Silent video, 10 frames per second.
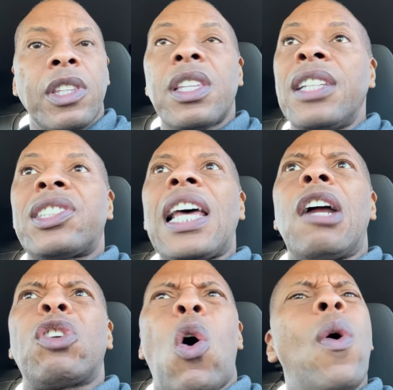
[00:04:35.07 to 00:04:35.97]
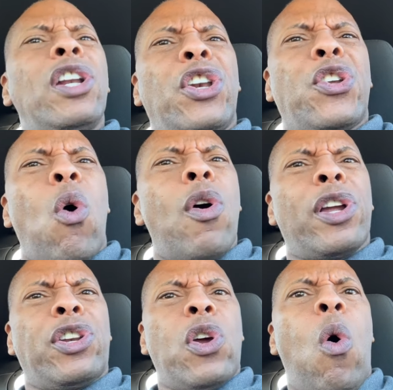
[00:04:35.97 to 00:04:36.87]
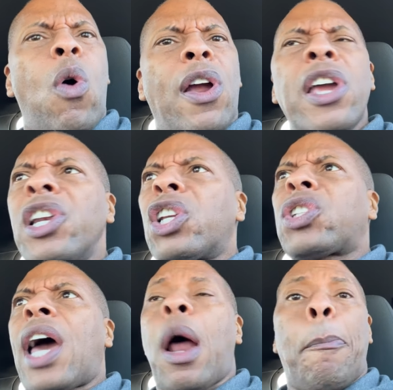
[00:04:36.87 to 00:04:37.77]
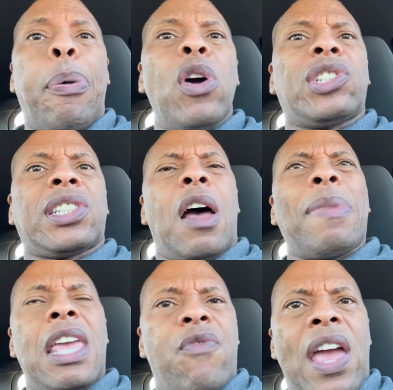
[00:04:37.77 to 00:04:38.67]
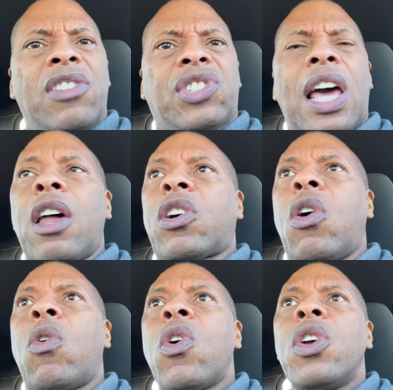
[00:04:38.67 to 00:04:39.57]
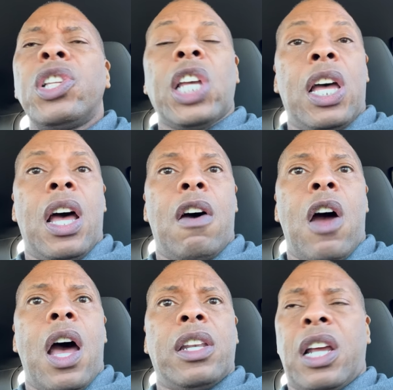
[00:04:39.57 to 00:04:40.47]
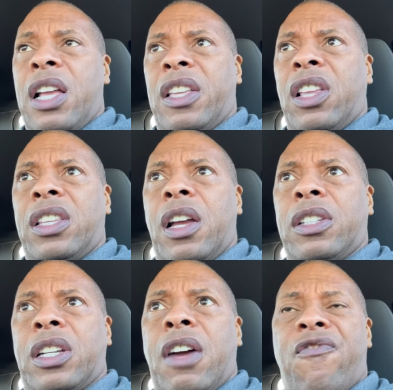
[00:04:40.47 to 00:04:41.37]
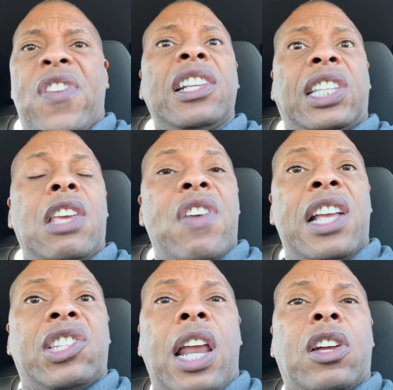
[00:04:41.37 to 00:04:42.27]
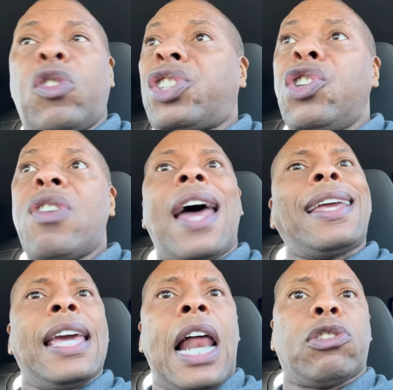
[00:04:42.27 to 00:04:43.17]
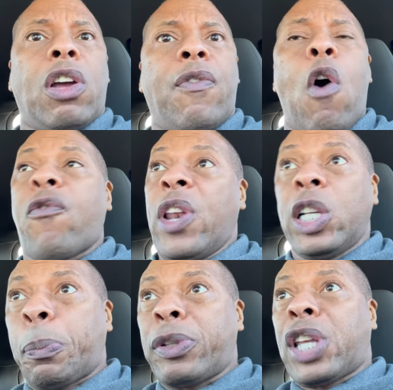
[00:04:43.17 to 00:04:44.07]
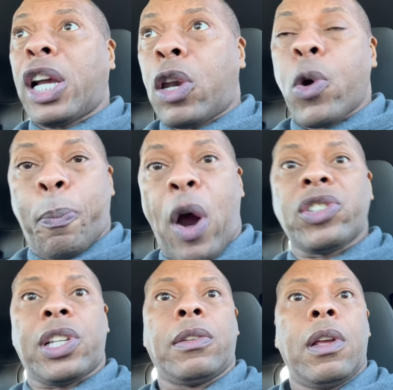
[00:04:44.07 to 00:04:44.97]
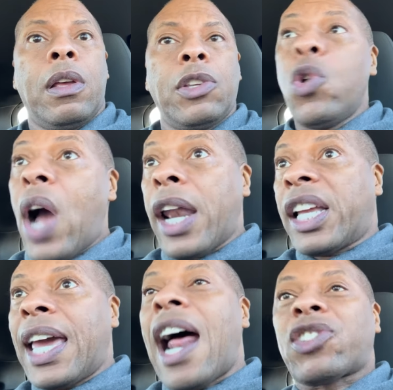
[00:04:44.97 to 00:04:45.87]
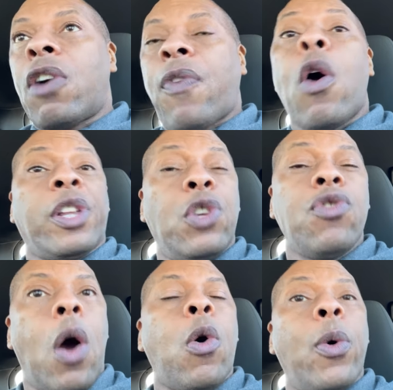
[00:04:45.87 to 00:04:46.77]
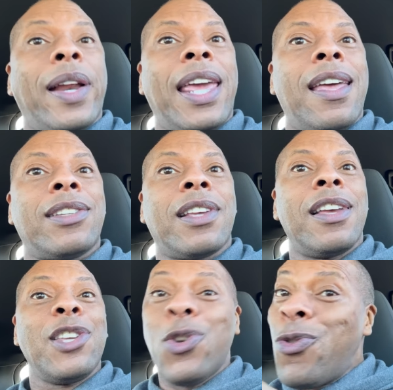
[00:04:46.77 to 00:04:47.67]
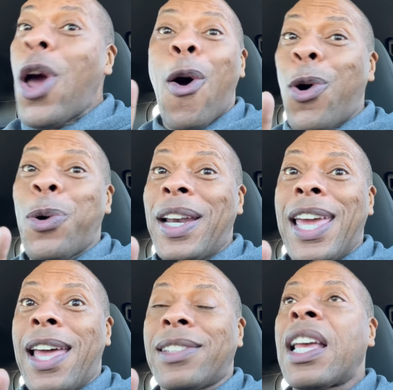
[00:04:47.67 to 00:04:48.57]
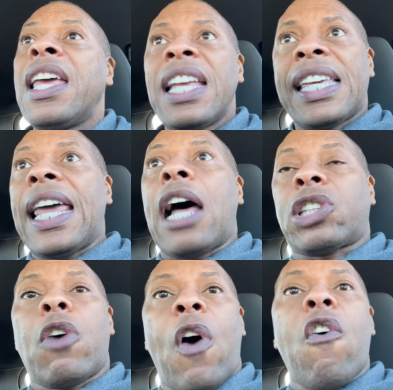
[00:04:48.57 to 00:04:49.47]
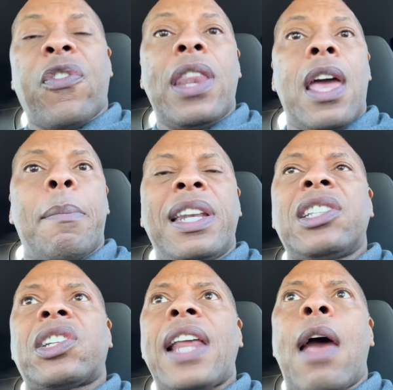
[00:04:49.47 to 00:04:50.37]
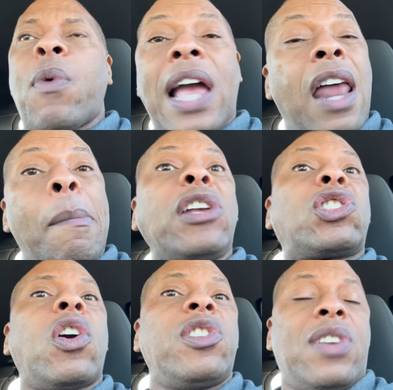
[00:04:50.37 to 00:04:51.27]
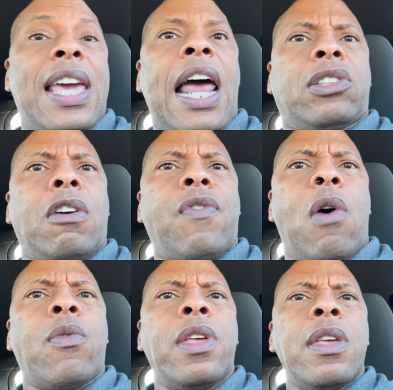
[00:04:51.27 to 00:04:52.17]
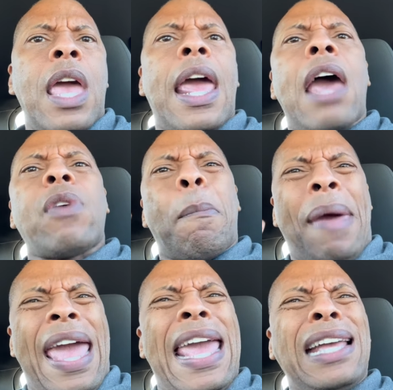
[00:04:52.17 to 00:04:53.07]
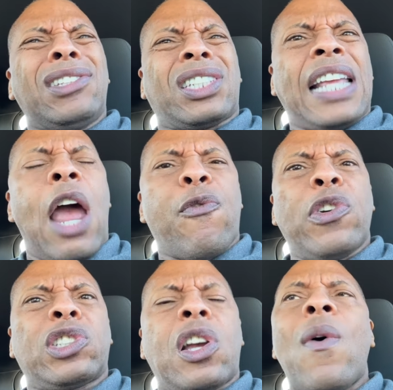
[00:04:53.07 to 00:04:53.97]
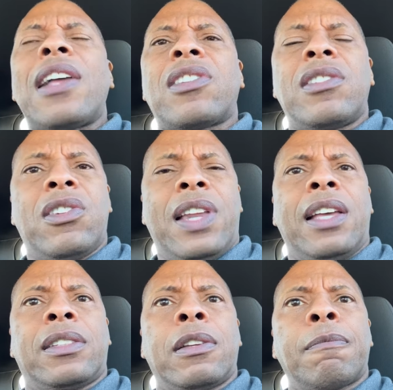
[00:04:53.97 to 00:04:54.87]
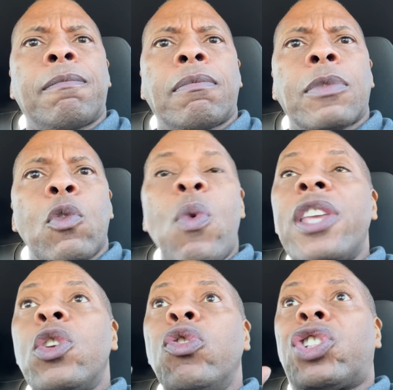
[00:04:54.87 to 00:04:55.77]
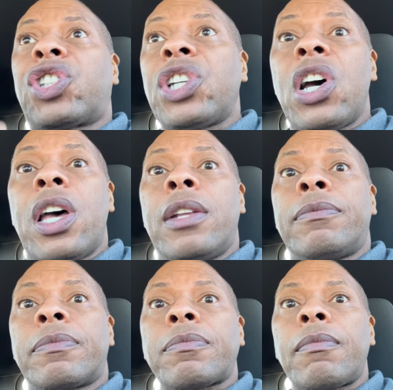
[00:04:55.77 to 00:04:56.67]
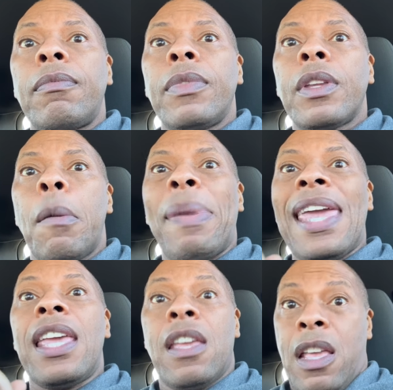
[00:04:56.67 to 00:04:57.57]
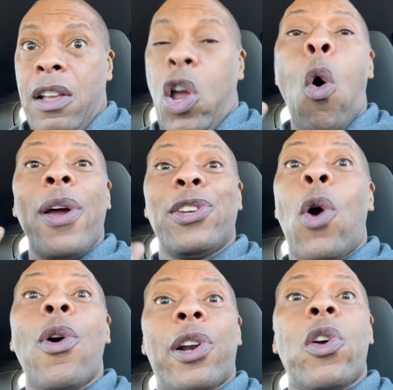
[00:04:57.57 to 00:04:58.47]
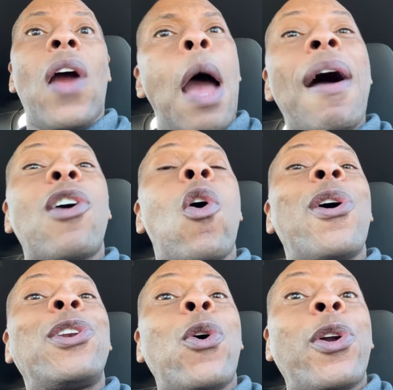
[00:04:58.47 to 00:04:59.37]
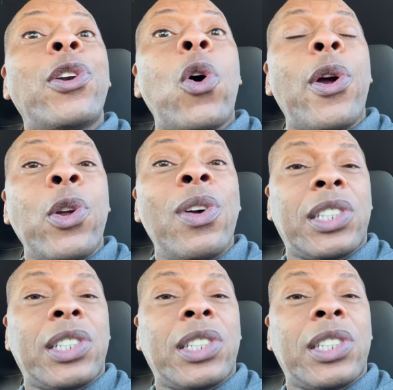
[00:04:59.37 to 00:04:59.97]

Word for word: Instead of going door to door to try to push some evangelical to uh, uh, the, the convince evangelicals, you got to get out to vote for this particular person. You got to get out to vote, and you know who it is. You know who it is. Get out to vote for them and this or that. We got to make sure you get out to vote. And having paid staffers go out to do this when you should be Going door to door. How about going door to door doing